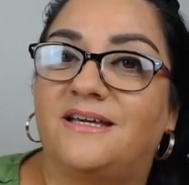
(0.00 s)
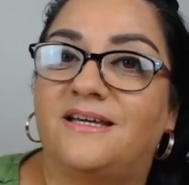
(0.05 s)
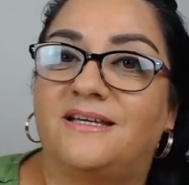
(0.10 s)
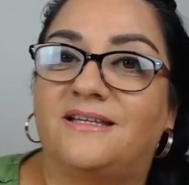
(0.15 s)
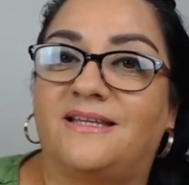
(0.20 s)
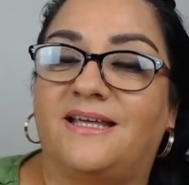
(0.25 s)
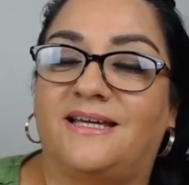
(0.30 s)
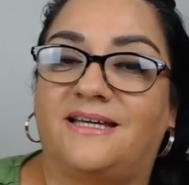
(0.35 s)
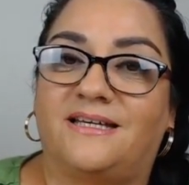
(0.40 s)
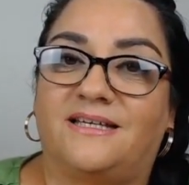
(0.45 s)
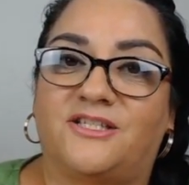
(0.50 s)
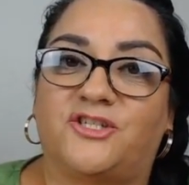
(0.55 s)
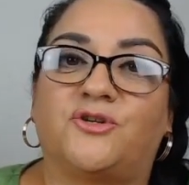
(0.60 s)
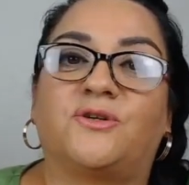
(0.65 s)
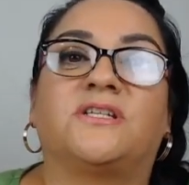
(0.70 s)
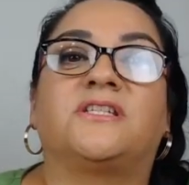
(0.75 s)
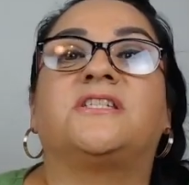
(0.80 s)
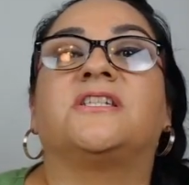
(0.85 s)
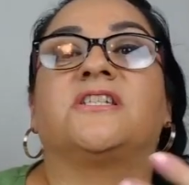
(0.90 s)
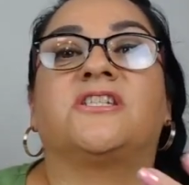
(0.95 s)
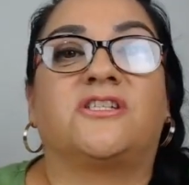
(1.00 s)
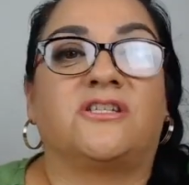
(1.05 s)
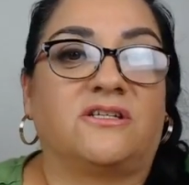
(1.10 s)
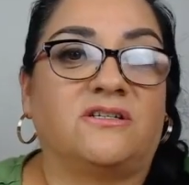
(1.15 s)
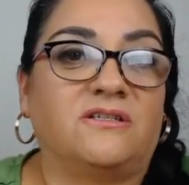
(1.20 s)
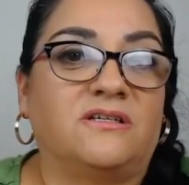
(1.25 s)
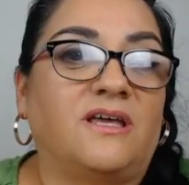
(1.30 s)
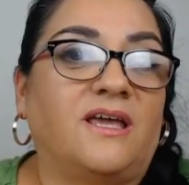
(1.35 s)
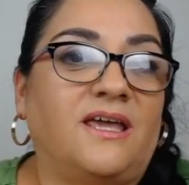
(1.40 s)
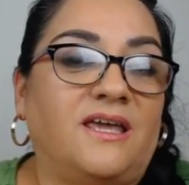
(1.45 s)
like a
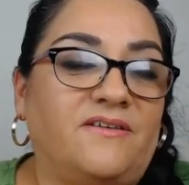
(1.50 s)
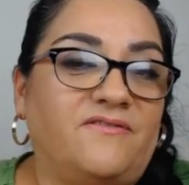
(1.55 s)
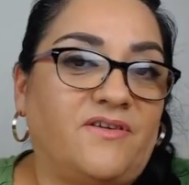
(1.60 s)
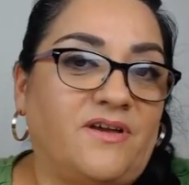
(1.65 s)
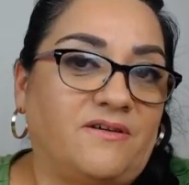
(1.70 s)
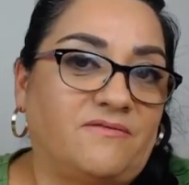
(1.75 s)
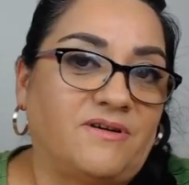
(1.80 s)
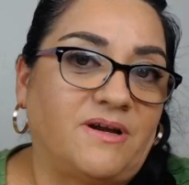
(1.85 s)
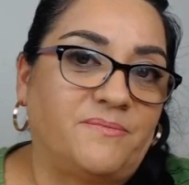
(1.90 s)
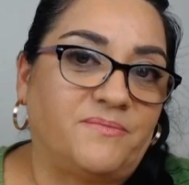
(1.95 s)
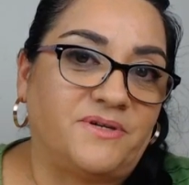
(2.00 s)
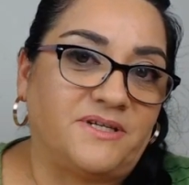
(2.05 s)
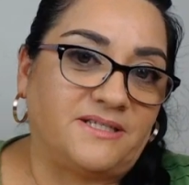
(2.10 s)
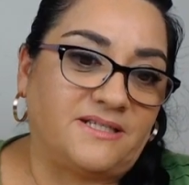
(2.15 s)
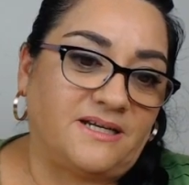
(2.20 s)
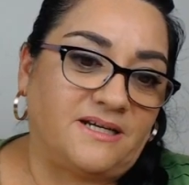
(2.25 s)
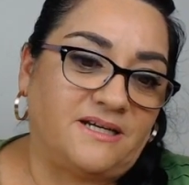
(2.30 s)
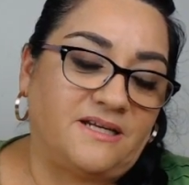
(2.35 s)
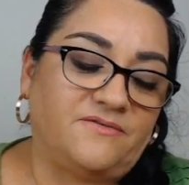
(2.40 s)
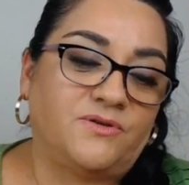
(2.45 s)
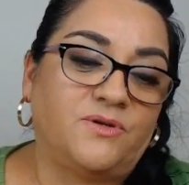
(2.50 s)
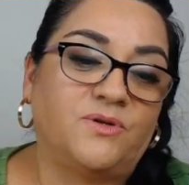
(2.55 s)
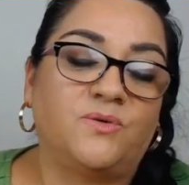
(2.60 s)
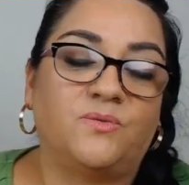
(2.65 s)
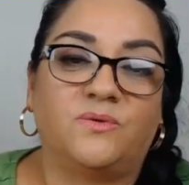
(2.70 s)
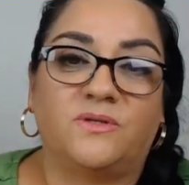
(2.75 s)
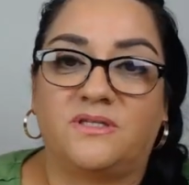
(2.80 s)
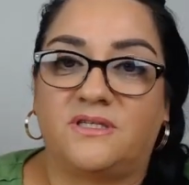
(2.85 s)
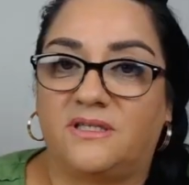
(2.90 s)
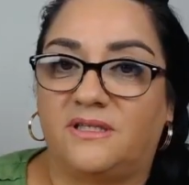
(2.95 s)
traditional Avon representative who
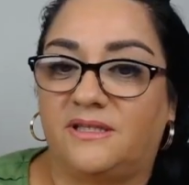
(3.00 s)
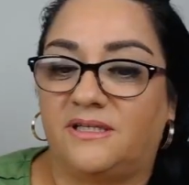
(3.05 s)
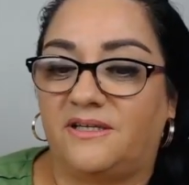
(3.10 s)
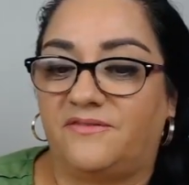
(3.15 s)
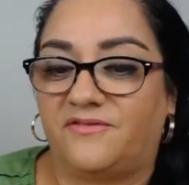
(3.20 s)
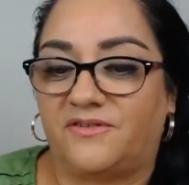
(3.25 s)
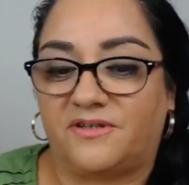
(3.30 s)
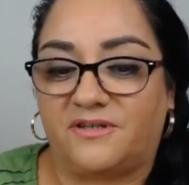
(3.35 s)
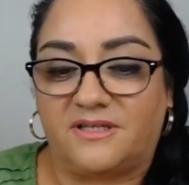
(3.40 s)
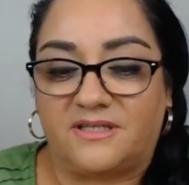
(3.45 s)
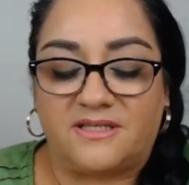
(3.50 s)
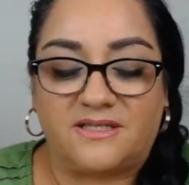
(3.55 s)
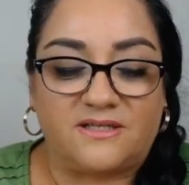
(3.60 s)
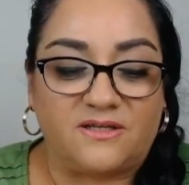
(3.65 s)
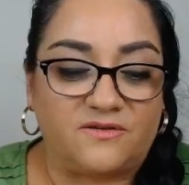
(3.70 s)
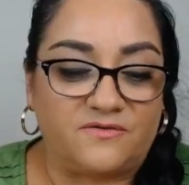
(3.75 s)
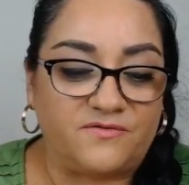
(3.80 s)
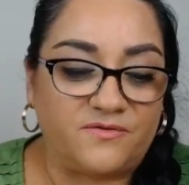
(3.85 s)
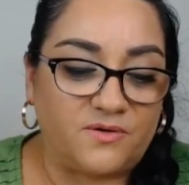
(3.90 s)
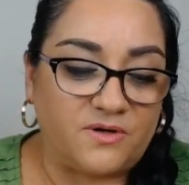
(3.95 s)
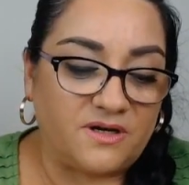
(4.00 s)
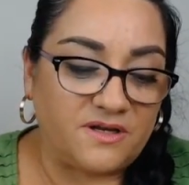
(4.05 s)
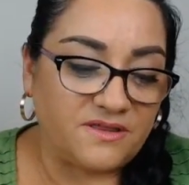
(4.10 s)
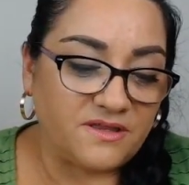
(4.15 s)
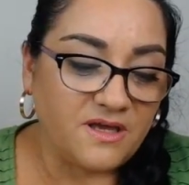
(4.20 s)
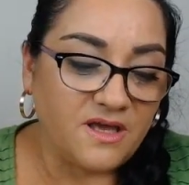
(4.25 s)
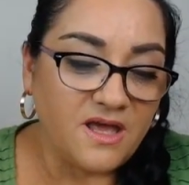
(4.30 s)
will deliver and so forth.